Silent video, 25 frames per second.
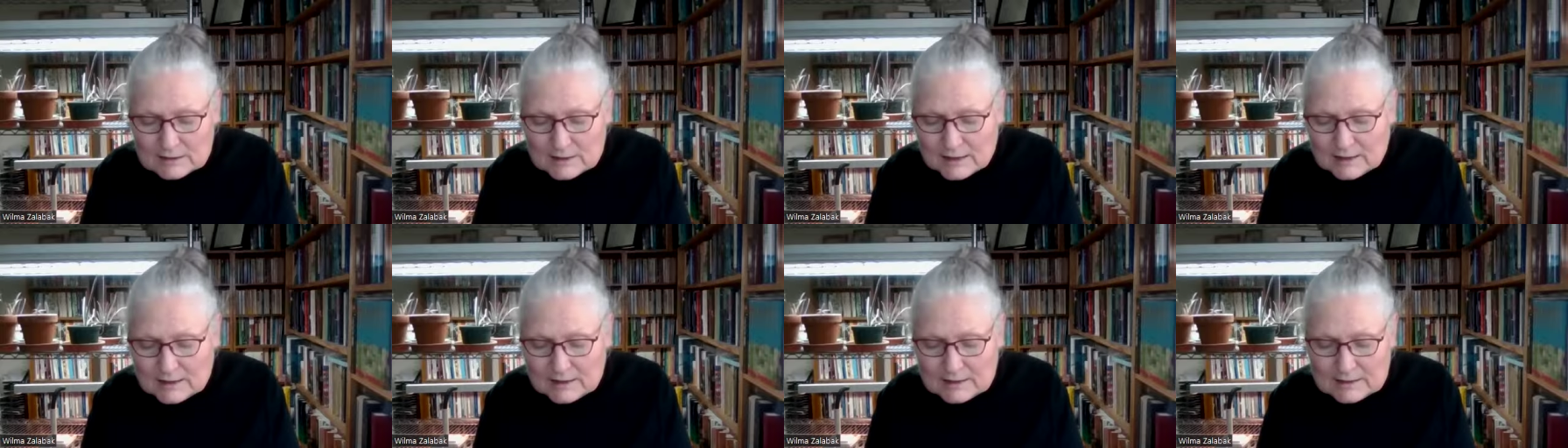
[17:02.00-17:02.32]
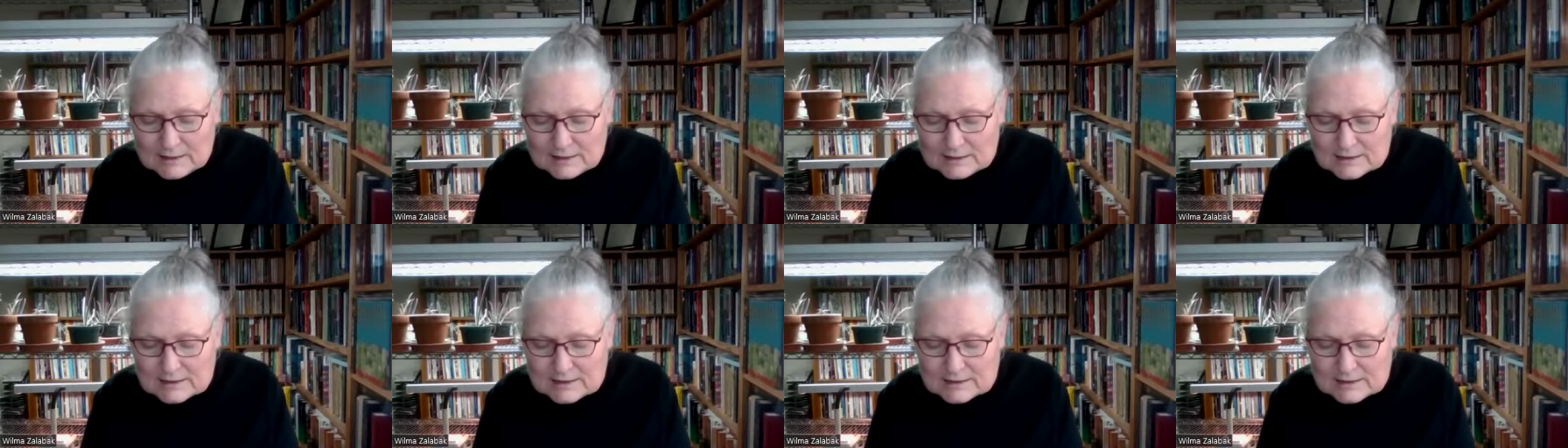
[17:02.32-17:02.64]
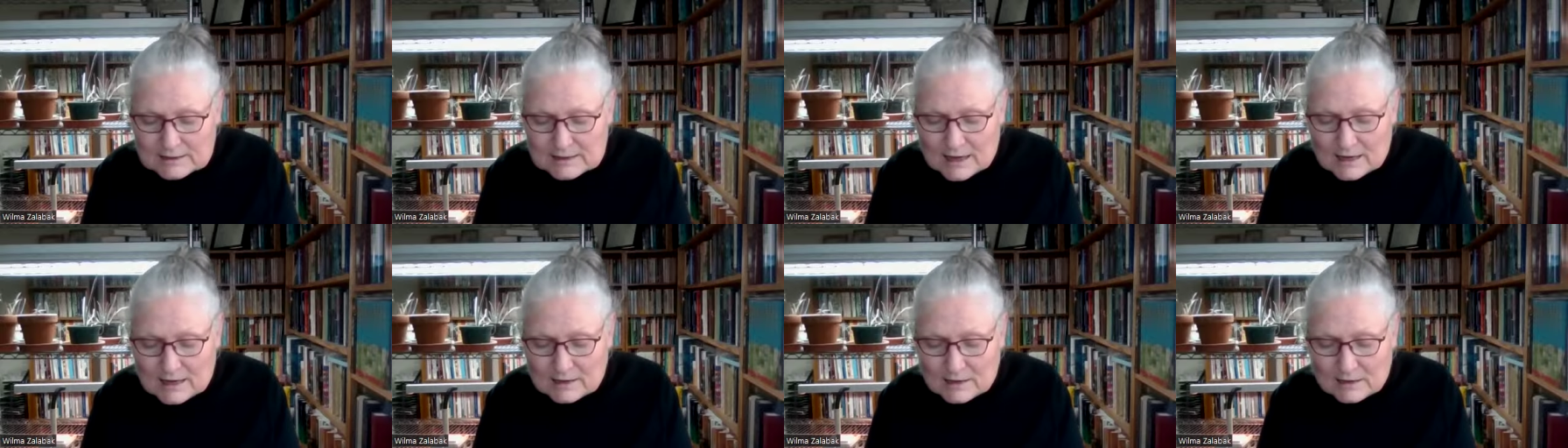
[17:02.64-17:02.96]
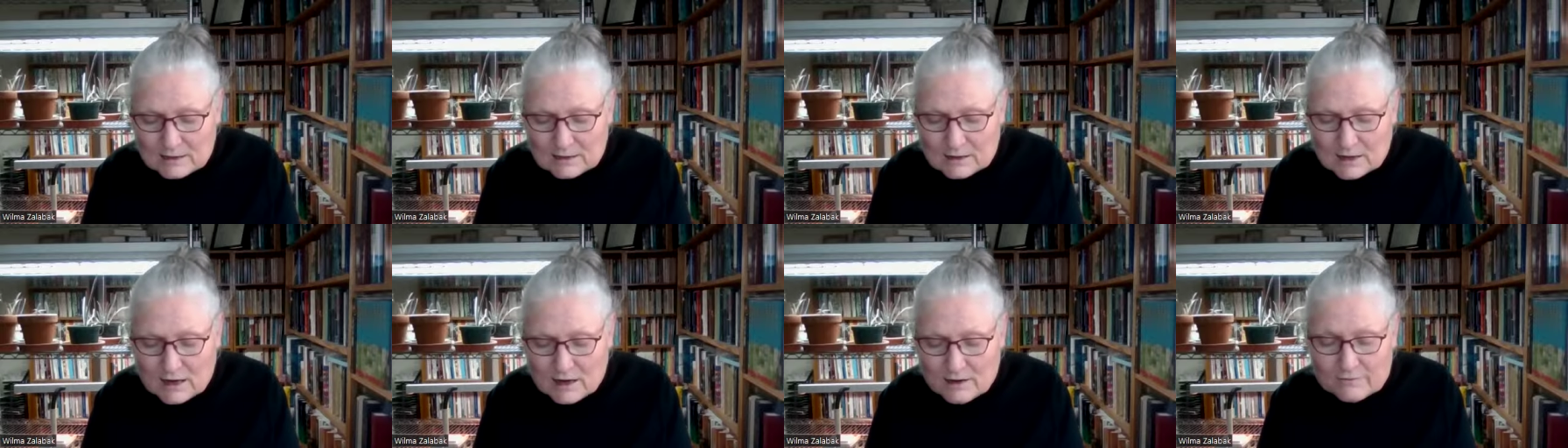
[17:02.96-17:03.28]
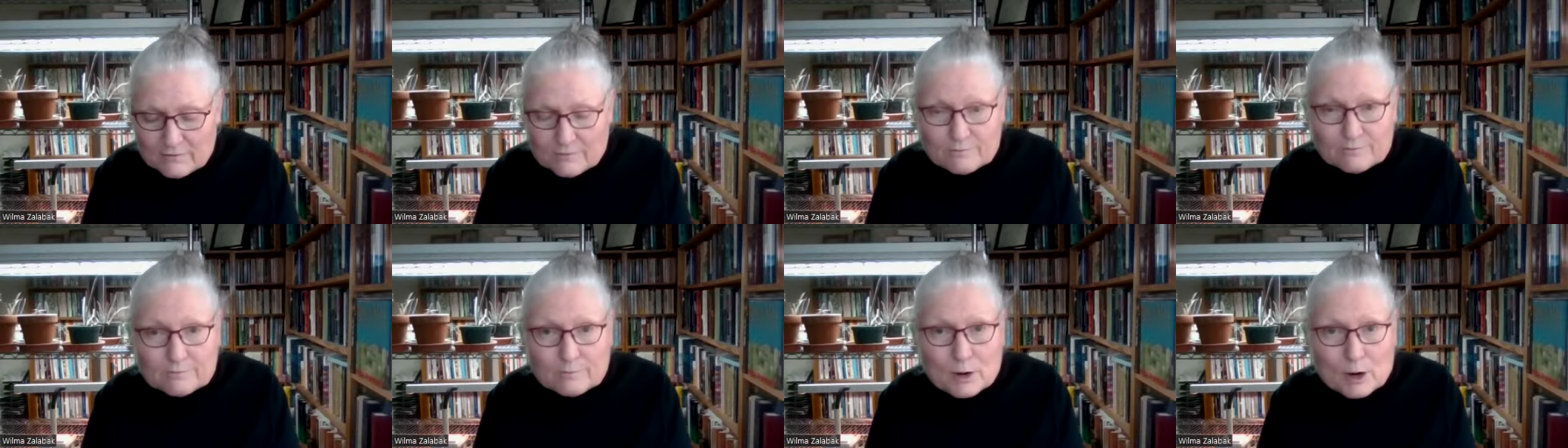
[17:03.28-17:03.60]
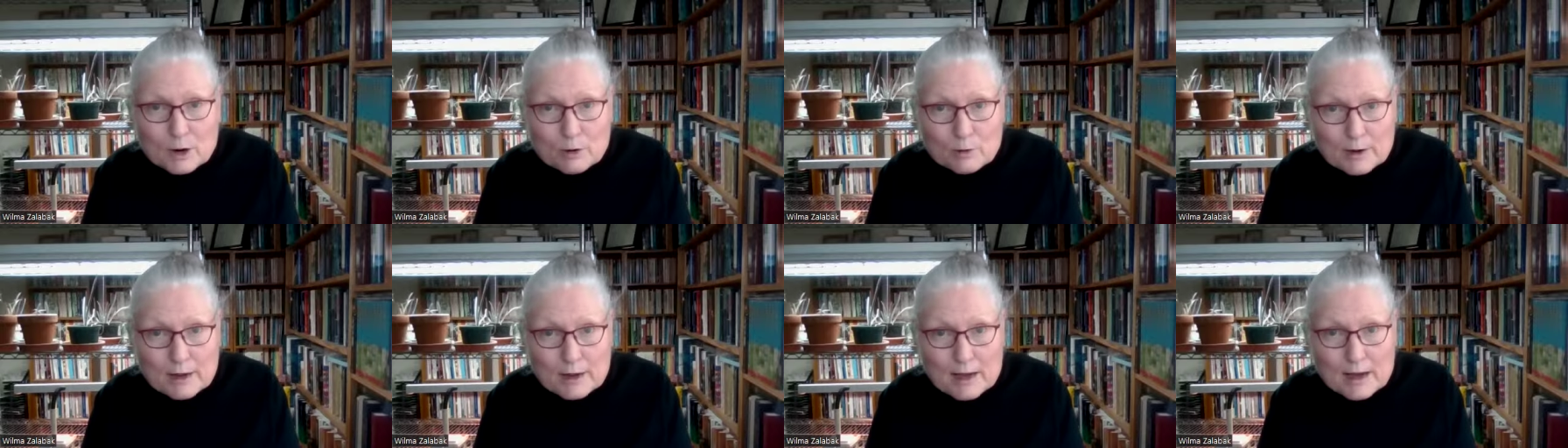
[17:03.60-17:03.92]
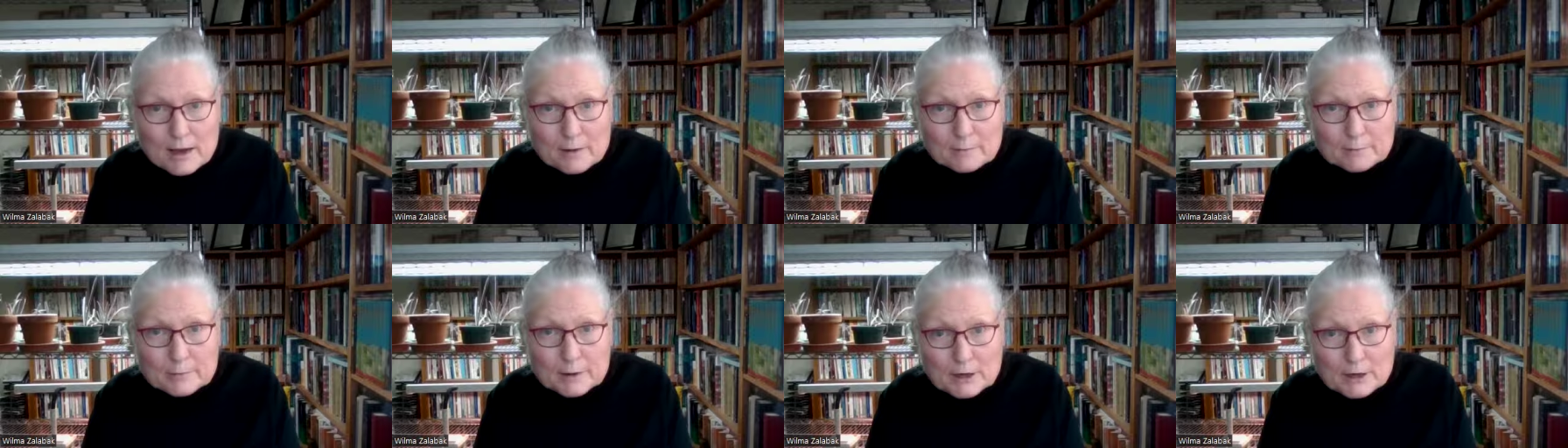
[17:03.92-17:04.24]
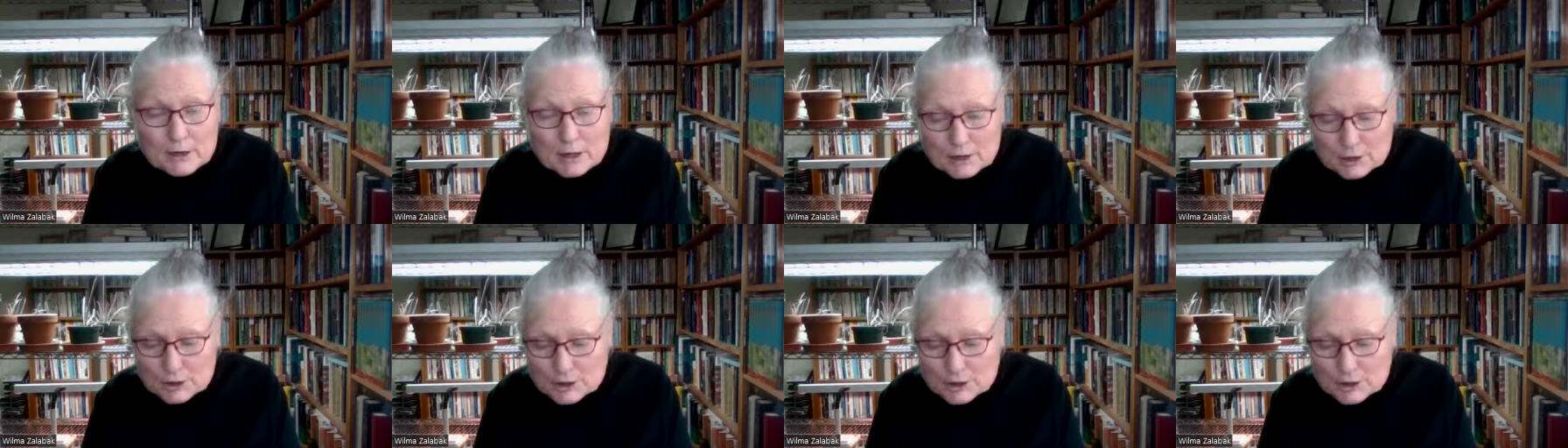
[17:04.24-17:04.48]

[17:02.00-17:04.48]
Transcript: that a descendant of Moab